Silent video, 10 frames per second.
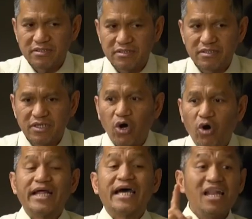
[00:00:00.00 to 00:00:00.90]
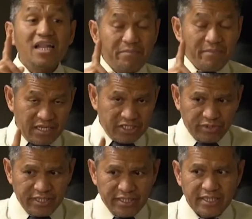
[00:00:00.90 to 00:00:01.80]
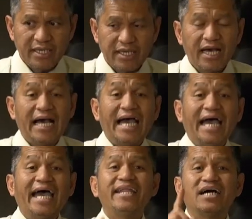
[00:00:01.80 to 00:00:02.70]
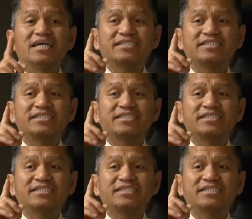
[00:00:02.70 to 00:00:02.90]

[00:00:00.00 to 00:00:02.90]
a daily ministry, and as a lamb.